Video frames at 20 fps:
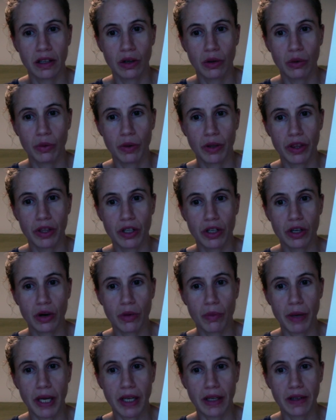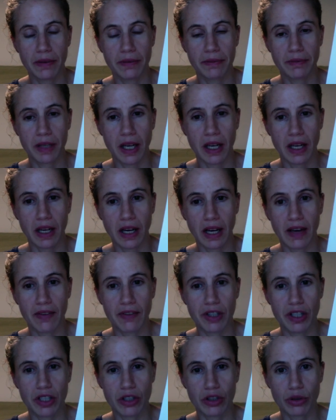with the domain. And I have
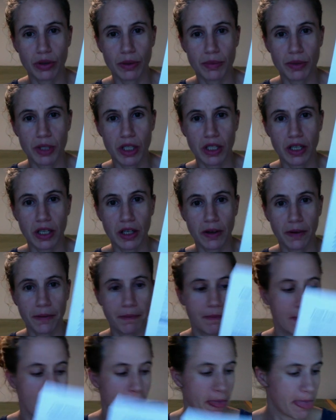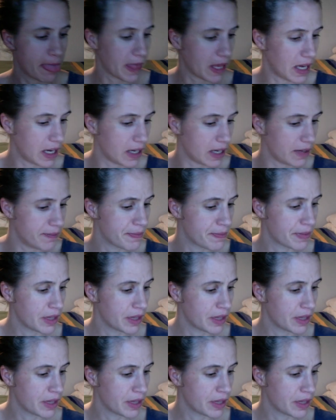a description here, okay?